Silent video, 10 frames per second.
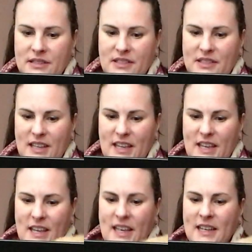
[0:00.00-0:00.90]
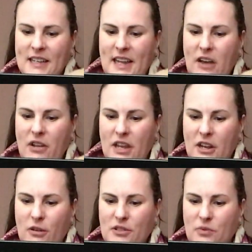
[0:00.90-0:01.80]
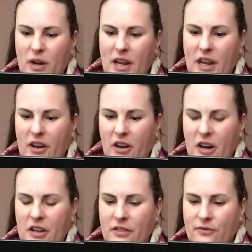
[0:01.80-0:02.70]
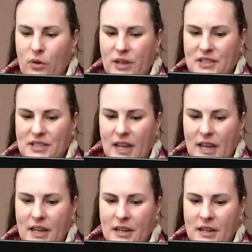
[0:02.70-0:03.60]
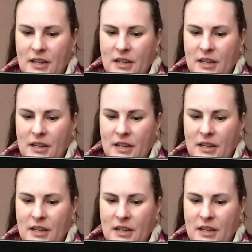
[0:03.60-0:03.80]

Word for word: See, now he knows we're here, the voice sighed.